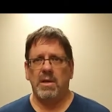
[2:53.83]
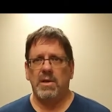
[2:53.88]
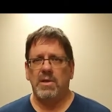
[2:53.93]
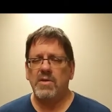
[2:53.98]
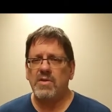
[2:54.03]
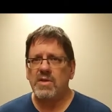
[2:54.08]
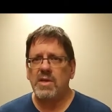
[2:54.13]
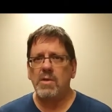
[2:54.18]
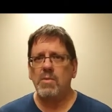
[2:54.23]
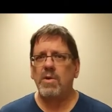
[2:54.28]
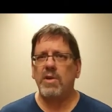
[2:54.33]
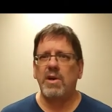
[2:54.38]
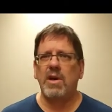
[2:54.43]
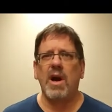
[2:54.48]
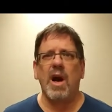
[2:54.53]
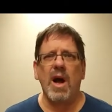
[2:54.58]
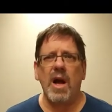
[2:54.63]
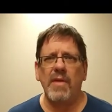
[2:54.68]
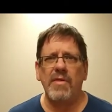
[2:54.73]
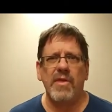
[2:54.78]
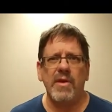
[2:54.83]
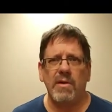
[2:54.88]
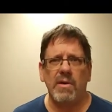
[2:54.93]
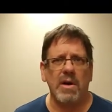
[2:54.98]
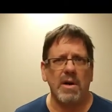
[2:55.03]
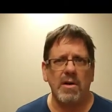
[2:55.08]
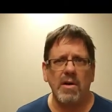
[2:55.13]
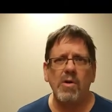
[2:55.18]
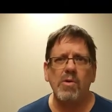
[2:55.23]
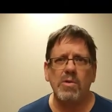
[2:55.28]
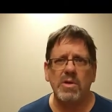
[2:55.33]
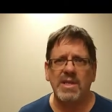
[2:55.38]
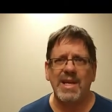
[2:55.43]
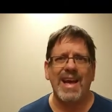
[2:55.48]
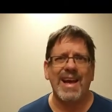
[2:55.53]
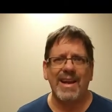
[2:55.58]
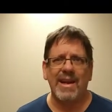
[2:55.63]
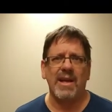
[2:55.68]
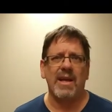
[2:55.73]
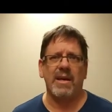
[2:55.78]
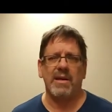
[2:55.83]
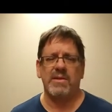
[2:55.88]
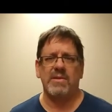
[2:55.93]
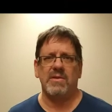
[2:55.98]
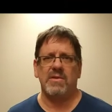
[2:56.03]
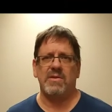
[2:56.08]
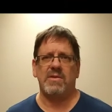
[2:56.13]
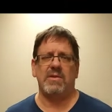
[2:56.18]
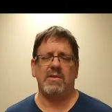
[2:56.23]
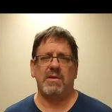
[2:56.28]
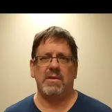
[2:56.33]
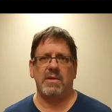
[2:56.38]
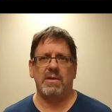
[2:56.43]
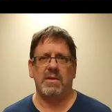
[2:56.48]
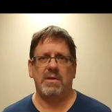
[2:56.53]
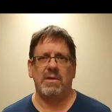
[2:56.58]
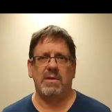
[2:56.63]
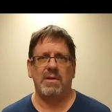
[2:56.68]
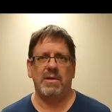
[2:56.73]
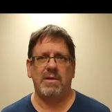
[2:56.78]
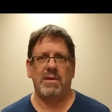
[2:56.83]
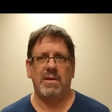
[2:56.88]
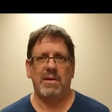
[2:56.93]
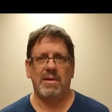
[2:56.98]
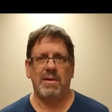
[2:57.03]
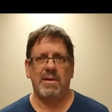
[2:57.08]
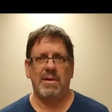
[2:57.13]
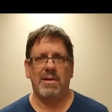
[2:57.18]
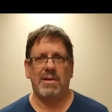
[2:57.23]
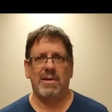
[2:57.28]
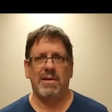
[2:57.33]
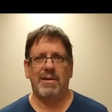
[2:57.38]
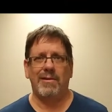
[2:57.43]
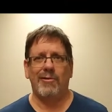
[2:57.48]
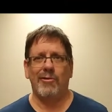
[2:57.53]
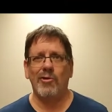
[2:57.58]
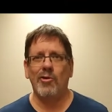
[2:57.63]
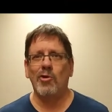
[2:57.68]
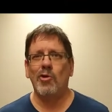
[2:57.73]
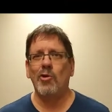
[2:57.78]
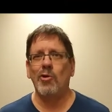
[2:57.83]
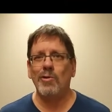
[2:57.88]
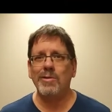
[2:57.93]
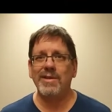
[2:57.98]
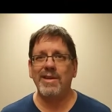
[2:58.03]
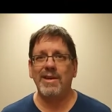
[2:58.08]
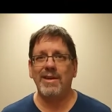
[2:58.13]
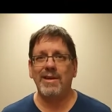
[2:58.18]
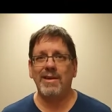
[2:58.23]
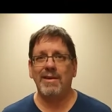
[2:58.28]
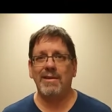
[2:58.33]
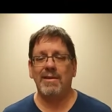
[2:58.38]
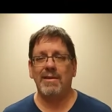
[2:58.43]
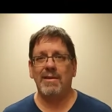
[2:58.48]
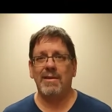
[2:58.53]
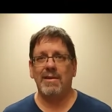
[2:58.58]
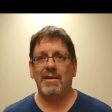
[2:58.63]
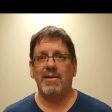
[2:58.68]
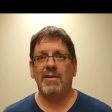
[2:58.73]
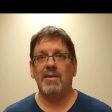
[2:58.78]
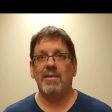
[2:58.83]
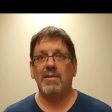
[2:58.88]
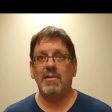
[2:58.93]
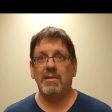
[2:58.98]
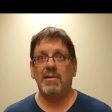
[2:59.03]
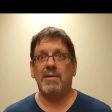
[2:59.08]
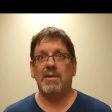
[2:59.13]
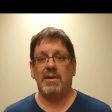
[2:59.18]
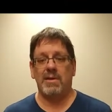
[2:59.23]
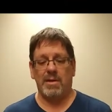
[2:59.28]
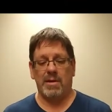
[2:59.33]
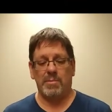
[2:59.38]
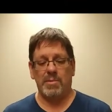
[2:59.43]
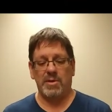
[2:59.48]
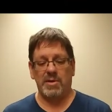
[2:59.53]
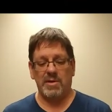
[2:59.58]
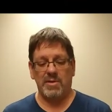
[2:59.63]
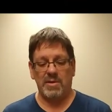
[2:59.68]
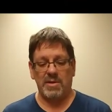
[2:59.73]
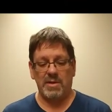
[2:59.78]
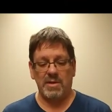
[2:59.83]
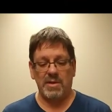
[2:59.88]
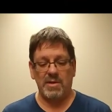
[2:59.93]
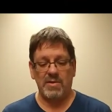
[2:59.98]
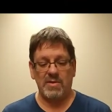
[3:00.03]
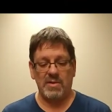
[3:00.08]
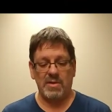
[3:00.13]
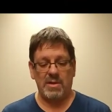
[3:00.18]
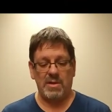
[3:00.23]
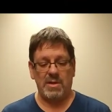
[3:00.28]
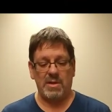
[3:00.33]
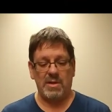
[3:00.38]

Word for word: You see, with God, there are no dead ends, there are only learning opportunities.